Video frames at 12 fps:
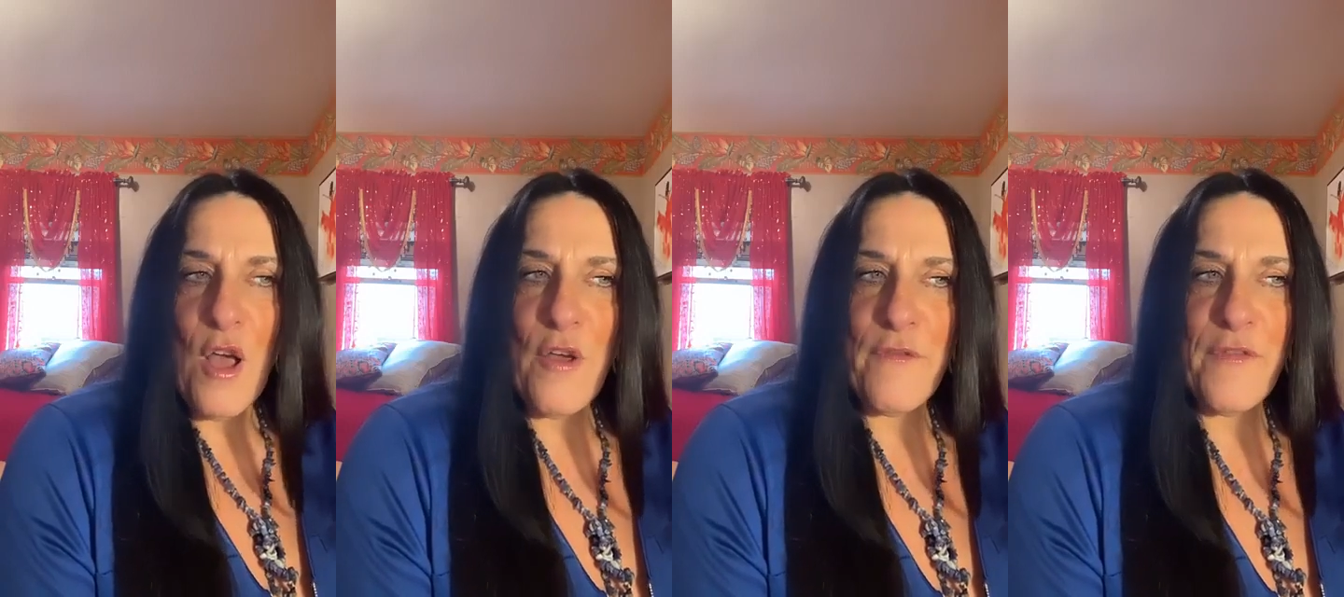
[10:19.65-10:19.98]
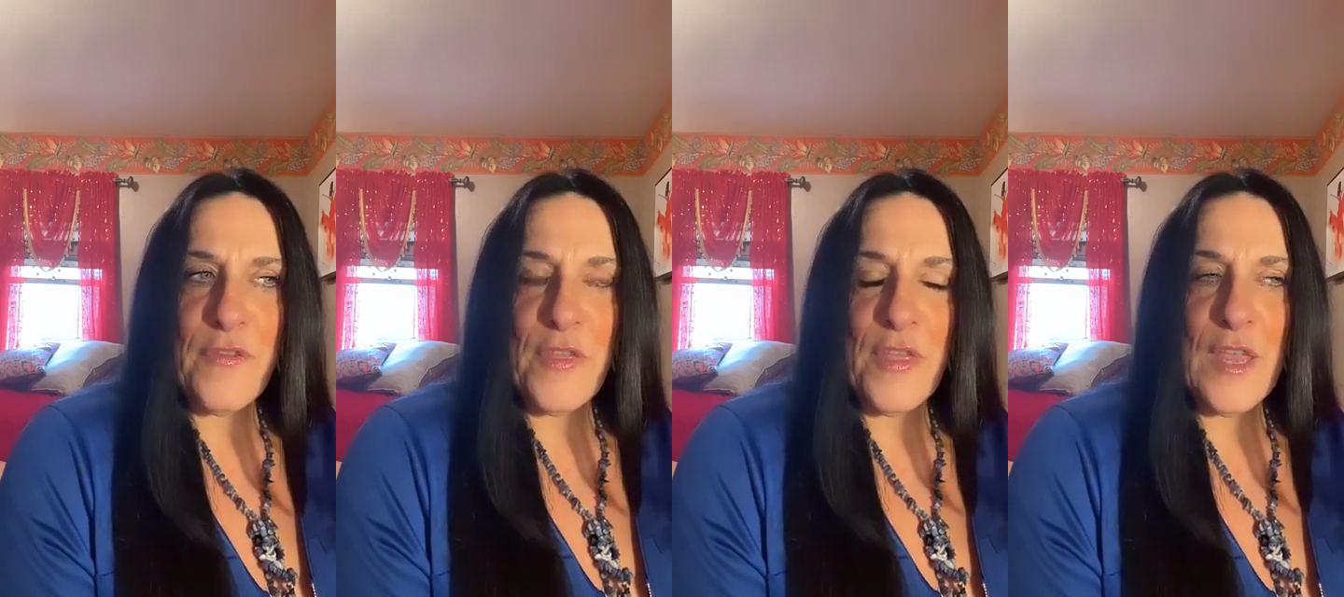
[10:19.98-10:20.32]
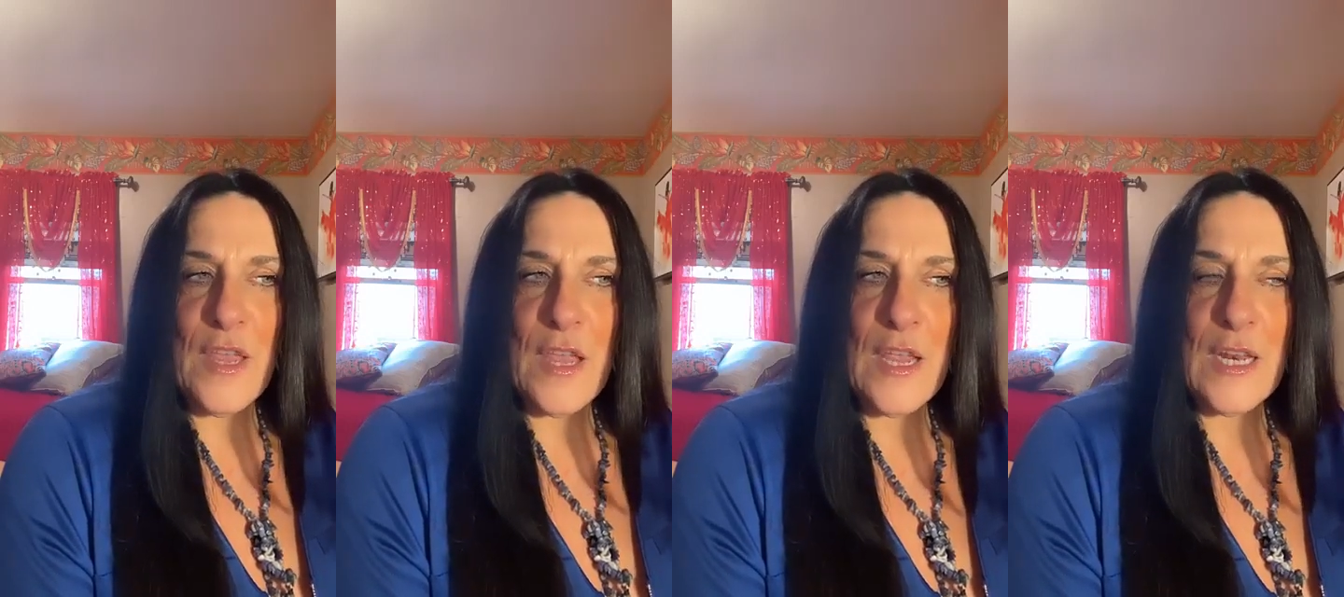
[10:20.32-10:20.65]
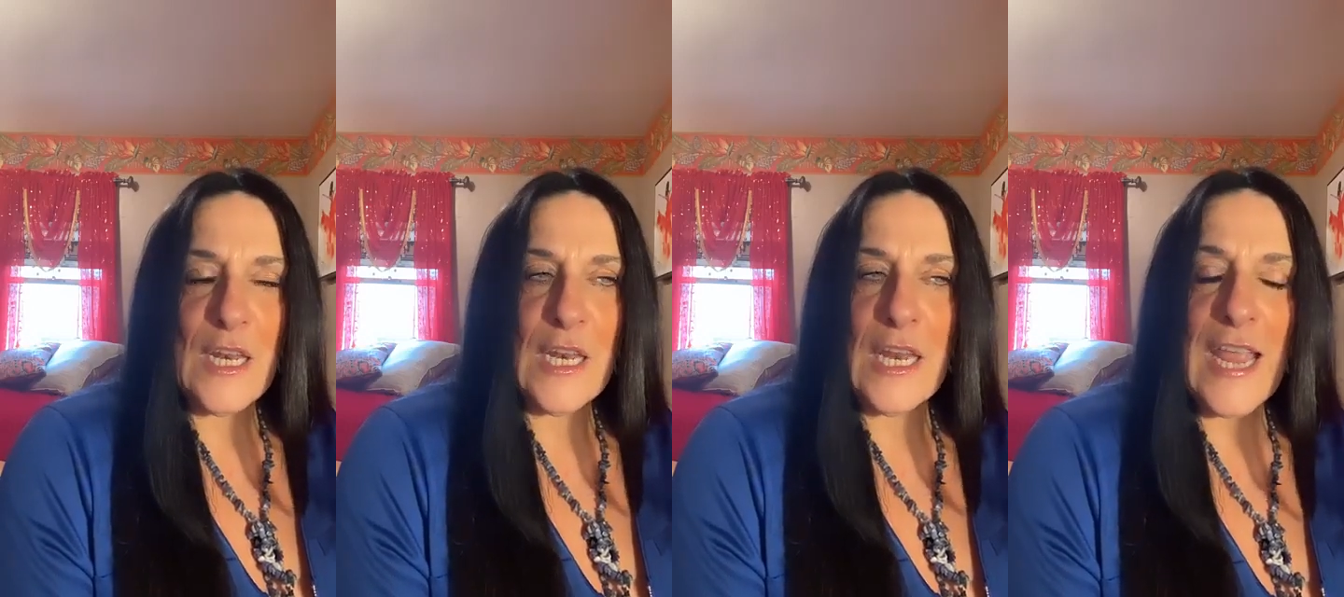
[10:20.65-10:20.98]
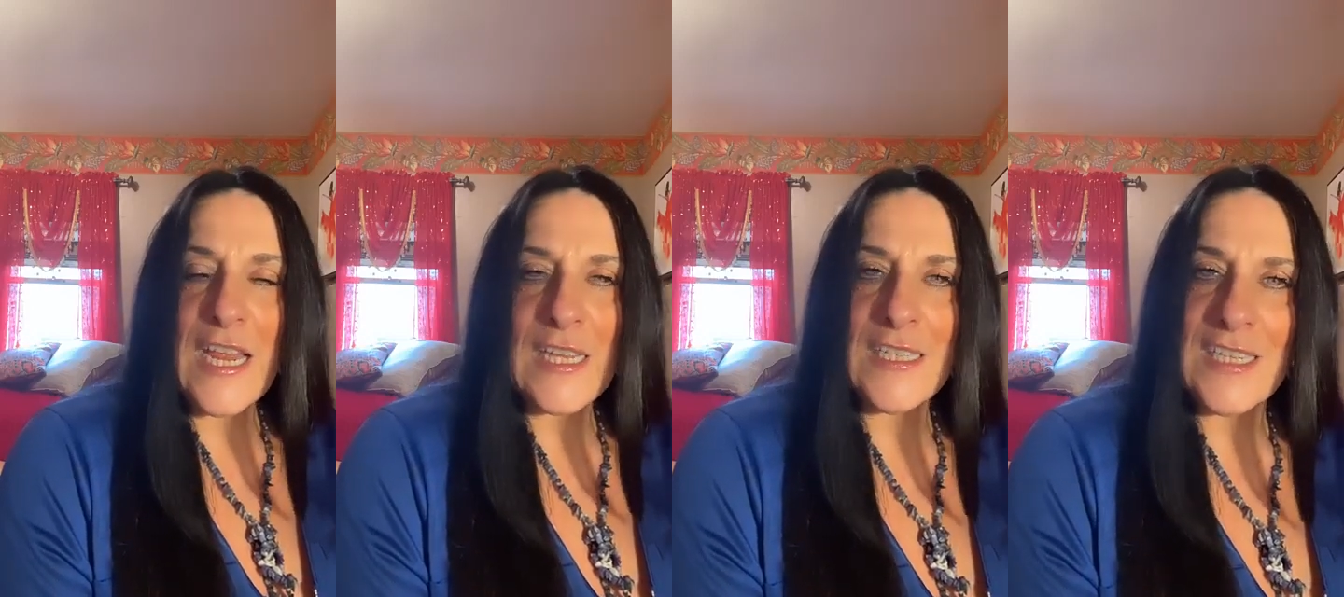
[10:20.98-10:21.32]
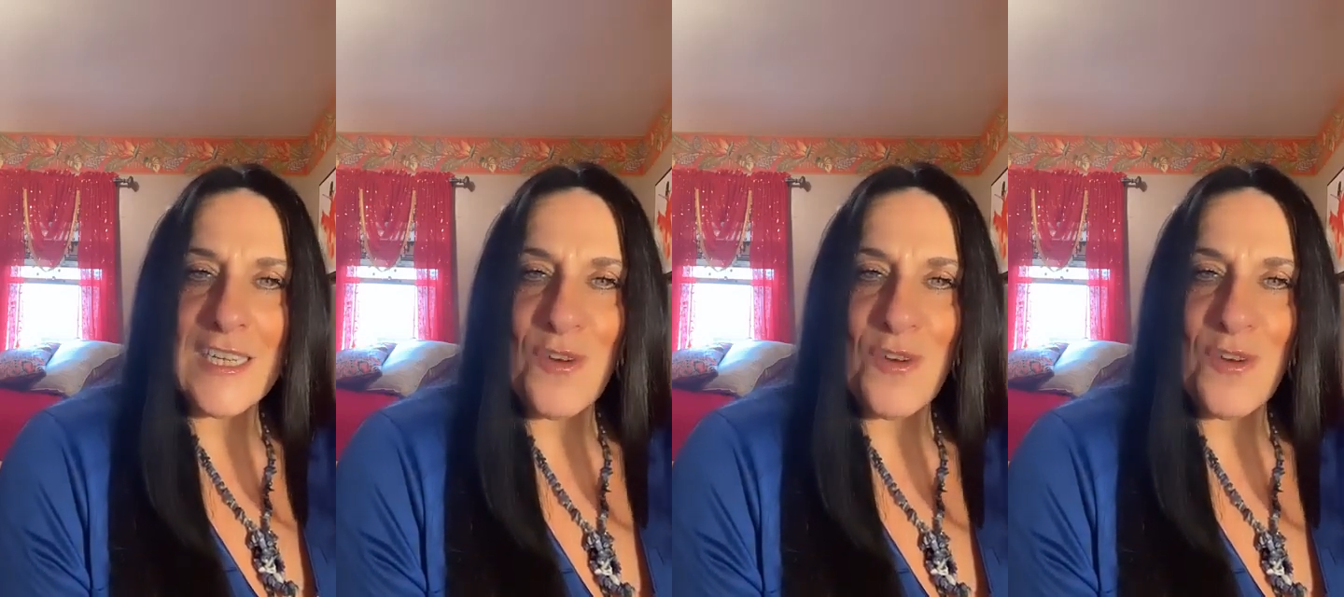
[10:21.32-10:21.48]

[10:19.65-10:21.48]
of the enlightened